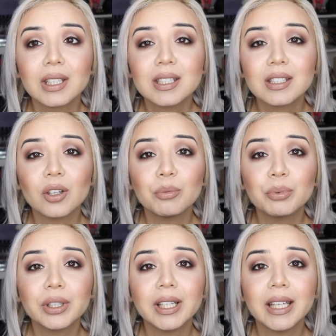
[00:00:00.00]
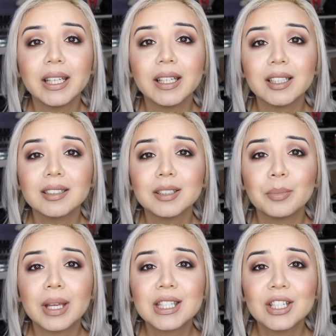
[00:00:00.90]
It's so pretty. The
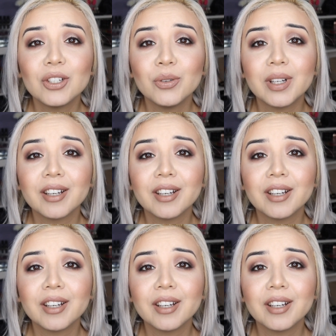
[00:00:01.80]
best nude